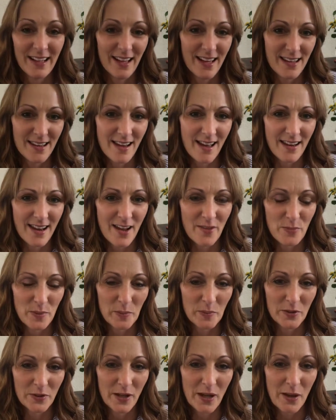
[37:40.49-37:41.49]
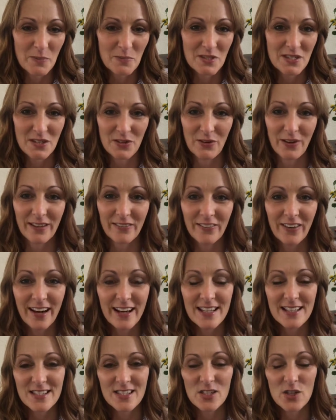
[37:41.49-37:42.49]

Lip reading: and not have people come to it, right?